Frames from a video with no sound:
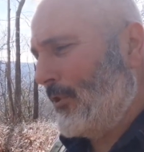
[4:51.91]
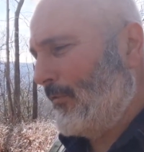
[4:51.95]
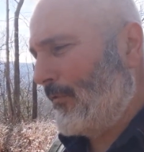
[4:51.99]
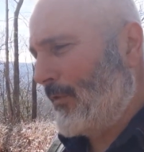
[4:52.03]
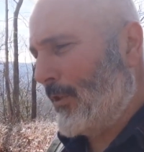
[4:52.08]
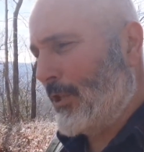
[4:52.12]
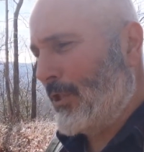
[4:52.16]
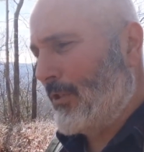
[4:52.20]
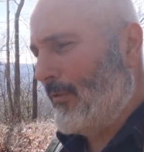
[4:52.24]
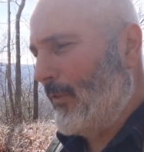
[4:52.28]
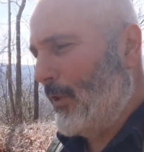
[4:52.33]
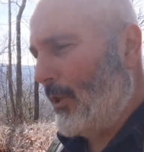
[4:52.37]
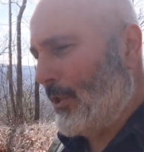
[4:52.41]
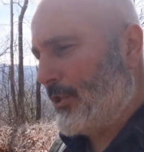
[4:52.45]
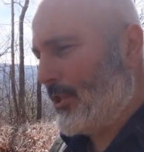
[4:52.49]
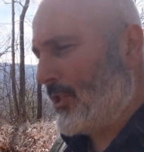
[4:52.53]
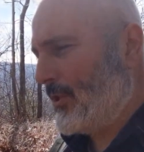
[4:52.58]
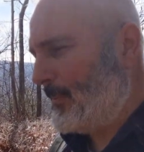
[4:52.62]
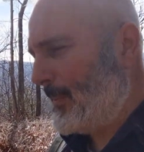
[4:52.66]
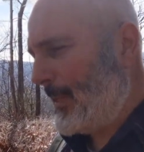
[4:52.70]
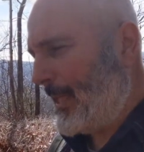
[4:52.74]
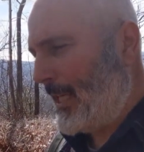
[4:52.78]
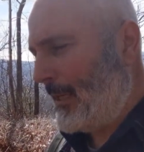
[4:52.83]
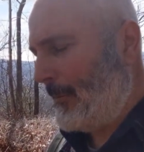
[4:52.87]
First of all,
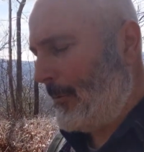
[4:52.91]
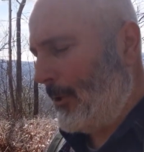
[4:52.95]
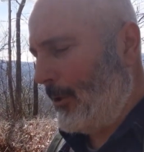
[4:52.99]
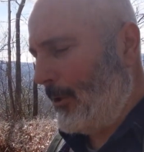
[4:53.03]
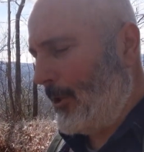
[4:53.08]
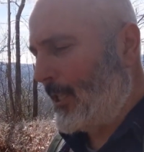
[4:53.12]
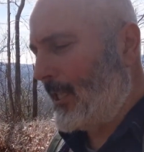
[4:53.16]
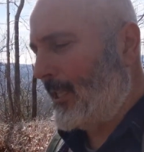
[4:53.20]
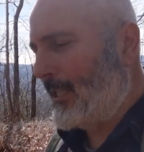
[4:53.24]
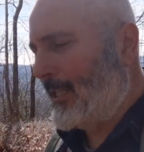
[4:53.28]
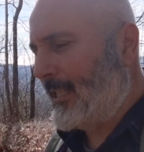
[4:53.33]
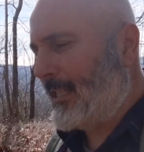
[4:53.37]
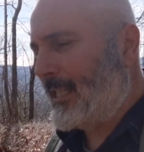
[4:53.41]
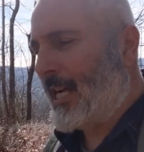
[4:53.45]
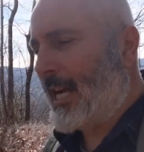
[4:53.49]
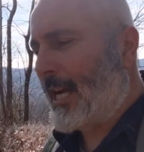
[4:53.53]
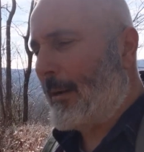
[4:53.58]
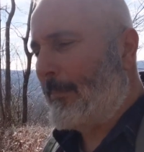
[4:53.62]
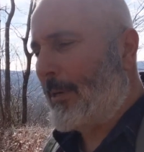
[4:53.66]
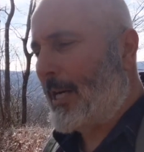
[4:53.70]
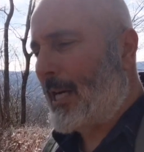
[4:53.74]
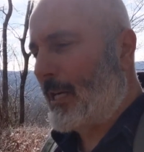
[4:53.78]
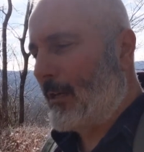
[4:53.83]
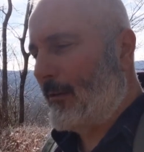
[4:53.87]
being able to look at the
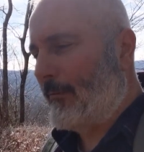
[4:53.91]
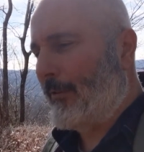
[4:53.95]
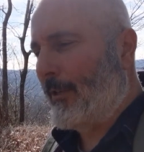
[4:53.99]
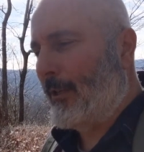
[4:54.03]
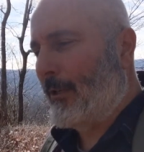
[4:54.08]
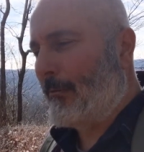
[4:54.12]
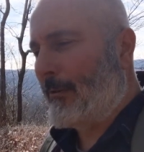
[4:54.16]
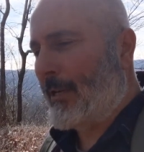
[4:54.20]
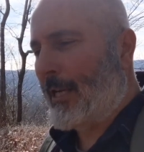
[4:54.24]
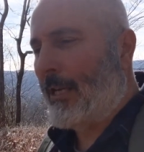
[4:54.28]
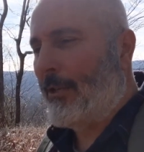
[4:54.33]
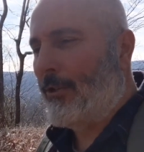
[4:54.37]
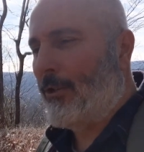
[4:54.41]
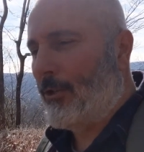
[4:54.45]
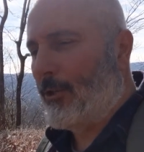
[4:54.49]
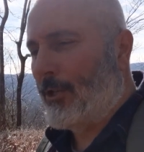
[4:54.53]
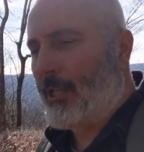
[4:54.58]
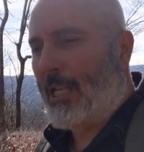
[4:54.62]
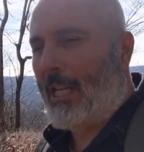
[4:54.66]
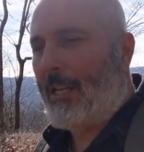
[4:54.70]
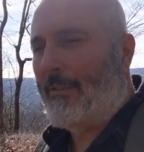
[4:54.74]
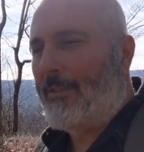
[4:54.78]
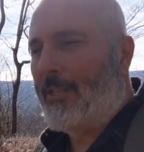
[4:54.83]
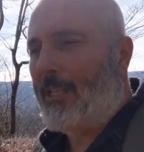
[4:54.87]
topography around you, you're
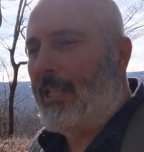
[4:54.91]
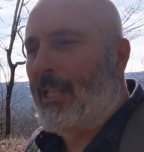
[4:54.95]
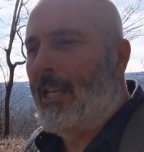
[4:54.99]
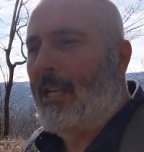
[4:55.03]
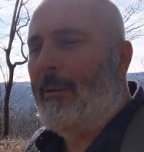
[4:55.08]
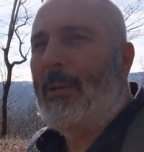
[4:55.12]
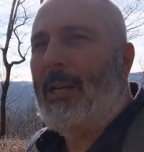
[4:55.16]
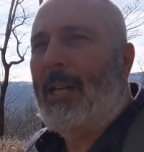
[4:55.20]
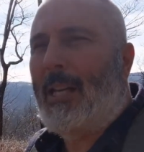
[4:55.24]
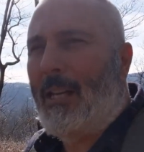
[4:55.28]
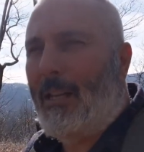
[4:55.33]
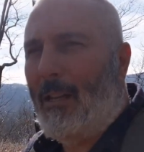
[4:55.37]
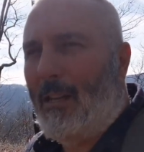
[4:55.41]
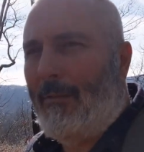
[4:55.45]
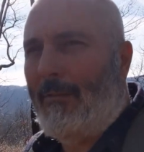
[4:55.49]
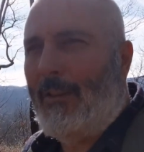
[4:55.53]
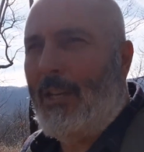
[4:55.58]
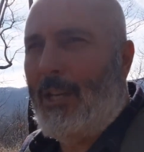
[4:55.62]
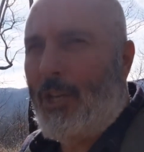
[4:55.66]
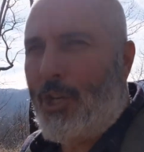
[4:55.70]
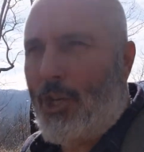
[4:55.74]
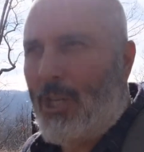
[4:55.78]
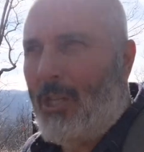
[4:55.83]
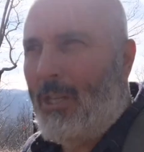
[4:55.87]
going to have to get up on
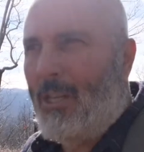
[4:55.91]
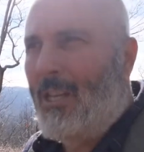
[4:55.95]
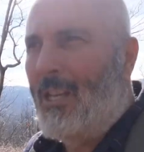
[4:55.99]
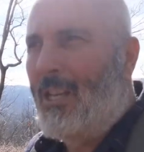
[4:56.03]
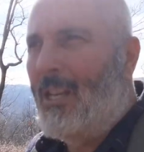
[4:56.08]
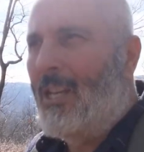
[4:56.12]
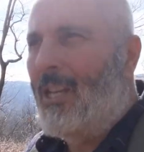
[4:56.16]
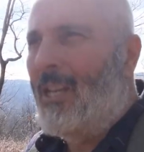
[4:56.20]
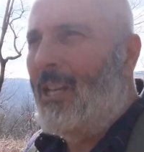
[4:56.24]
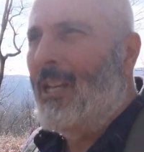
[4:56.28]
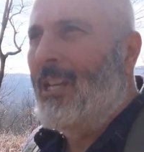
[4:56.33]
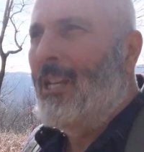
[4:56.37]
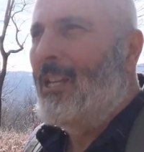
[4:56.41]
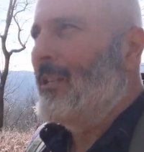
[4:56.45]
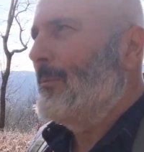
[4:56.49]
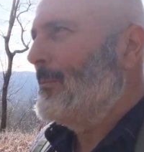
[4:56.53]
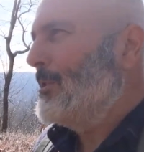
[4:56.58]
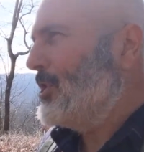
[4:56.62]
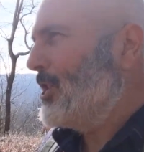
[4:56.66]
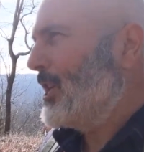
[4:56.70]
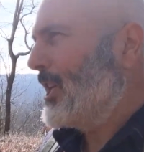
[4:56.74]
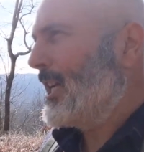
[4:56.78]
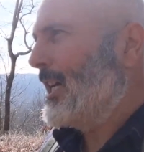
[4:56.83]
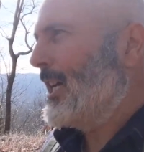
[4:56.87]
elevation. It
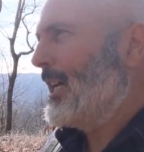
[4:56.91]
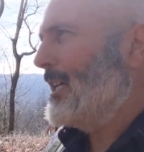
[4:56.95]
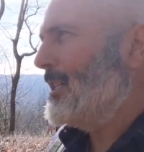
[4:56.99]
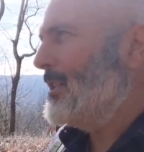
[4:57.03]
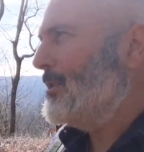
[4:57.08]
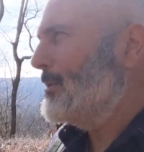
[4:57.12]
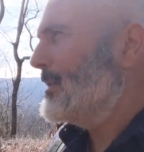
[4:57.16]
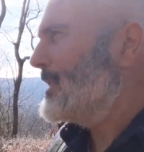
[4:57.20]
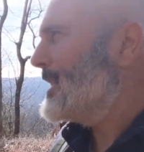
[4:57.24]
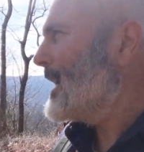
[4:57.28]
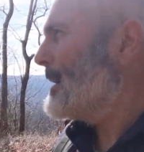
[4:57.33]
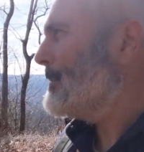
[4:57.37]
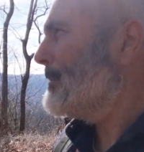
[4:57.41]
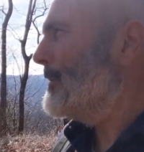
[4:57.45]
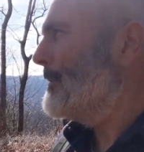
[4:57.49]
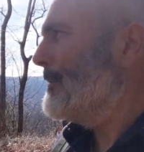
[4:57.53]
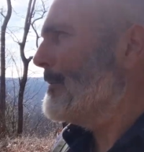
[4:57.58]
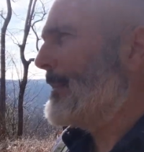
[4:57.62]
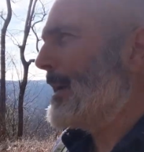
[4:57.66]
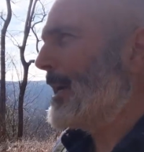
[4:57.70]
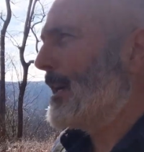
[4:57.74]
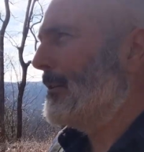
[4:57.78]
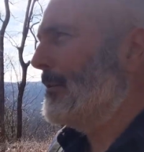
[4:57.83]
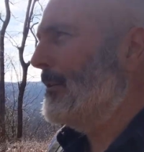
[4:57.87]
means you got to hike to the top of a
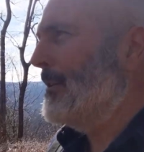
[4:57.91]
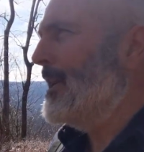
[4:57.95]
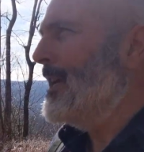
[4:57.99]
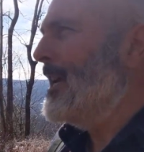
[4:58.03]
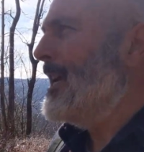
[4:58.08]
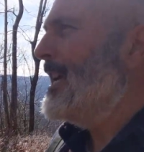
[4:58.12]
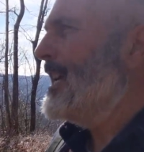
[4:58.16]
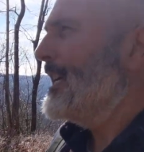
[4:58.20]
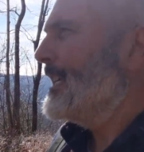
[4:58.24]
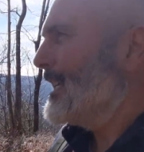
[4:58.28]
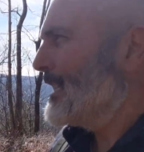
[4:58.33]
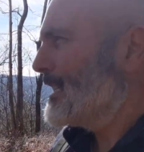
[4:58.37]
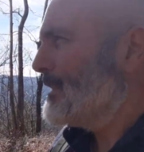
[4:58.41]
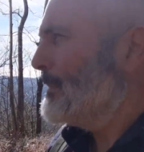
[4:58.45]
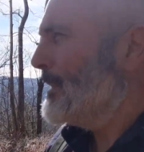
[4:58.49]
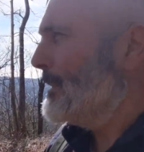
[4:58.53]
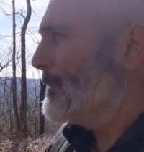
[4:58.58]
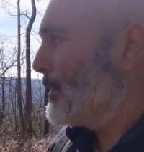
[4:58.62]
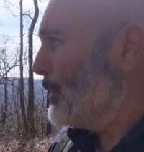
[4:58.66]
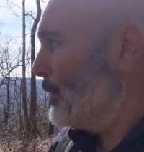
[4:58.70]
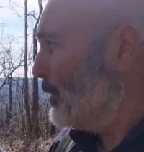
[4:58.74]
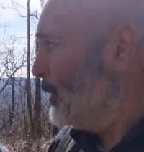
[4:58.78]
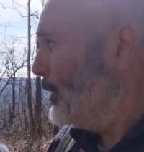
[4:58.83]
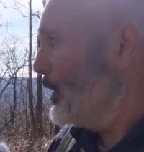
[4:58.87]
mountain. You have to be
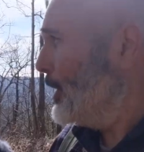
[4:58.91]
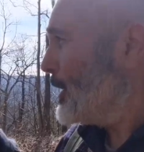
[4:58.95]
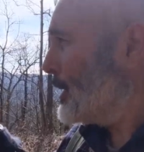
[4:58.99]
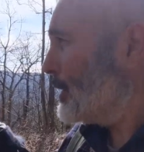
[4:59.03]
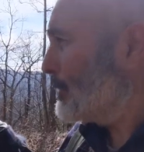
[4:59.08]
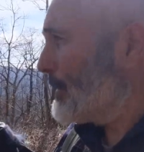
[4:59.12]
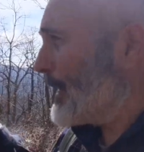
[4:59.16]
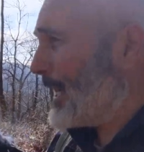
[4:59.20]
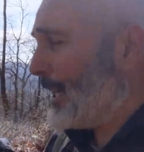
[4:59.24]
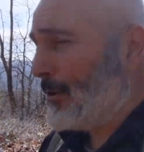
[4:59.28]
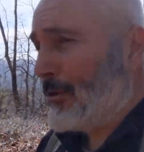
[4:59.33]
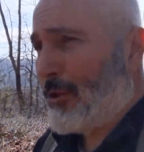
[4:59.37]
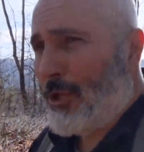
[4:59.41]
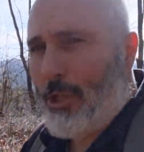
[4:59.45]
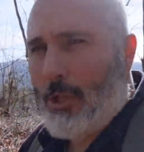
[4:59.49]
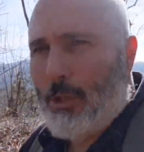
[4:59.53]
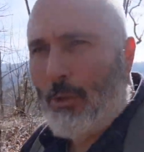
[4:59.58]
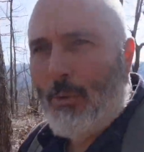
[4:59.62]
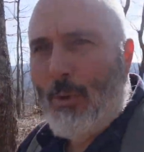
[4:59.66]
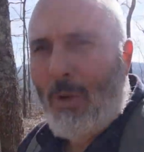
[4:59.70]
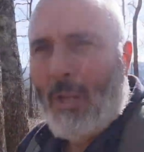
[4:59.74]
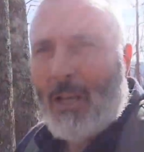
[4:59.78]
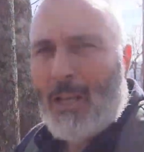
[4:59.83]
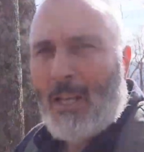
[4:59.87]
able to look around
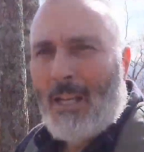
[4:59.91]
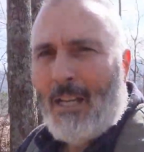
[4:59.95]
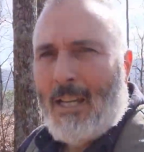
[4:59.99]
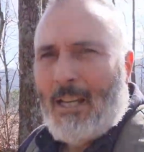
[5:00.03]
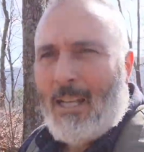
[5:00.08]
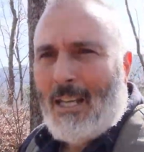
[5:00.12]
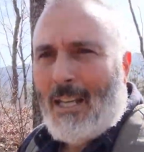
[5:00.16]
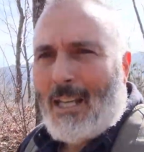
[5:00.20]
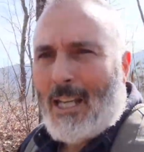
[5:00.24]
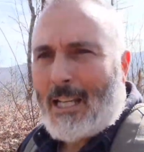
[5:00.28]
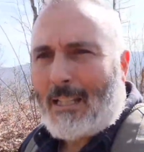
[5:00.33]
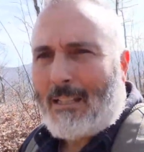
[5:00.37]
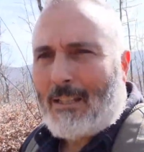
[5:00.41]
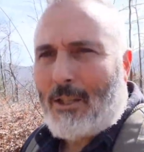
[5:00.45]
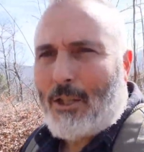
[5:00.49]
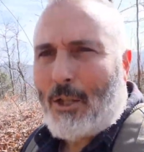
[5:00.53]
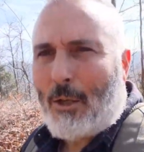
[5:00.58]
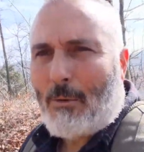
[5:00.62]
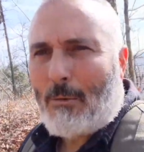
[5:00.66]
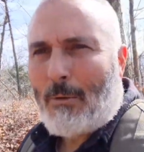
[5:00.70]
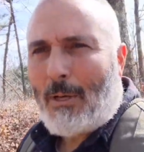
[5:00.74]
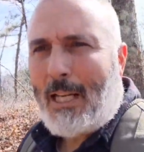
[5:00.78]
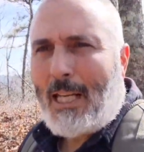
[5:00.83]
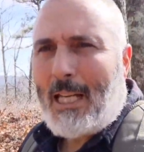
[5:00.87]
you at the
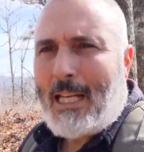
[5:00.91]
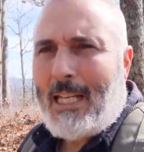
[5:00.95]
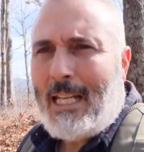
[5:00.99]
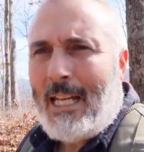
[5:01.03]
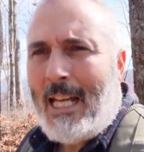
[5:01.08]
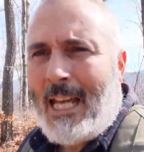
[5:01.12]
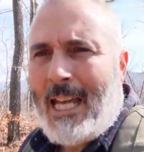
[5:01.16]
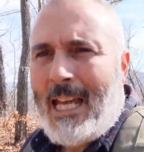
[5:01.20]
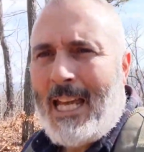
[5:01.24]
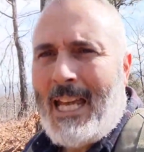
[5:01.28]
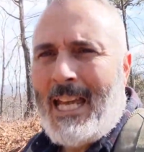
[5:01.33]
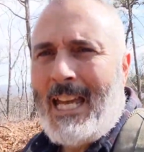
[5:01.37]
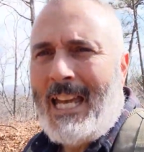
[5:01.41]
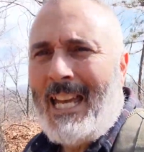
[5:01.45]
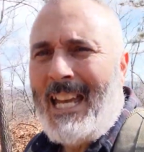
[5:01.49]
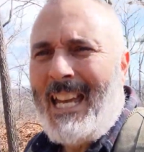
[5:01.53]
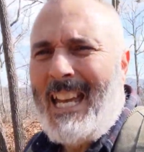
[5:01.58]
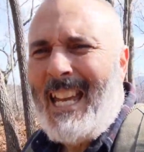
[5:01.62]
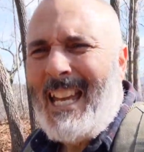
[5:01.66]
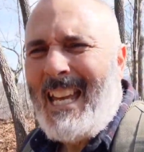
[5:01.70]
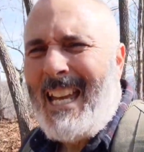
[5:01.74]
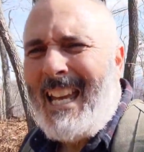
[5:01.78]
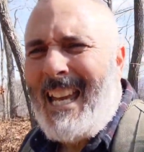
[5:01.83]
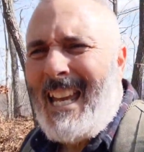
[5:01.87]
terrain
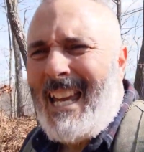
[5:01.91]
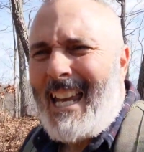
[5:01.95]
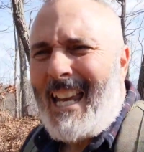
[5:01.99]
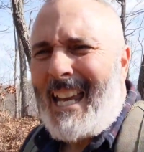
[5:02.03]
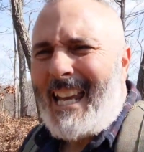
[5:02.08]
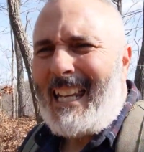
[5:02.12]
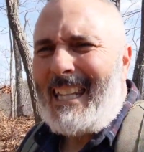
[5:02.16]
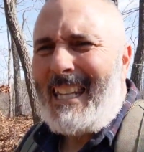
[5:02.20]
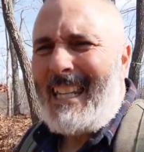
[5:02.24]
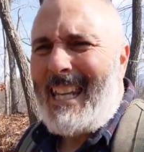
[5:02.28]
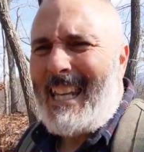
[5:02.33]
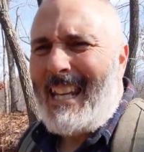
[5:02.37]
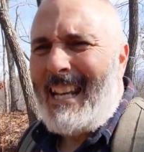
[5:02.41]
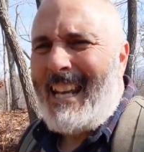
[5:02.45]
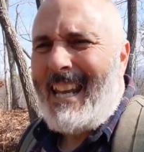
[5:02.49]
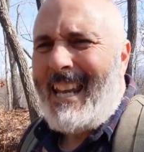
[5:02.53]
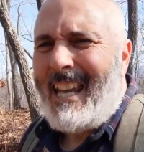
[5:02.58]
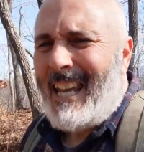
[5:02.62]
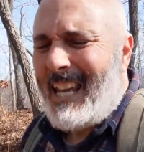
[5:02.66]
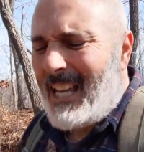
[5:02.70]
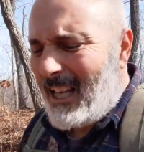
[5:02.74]
and then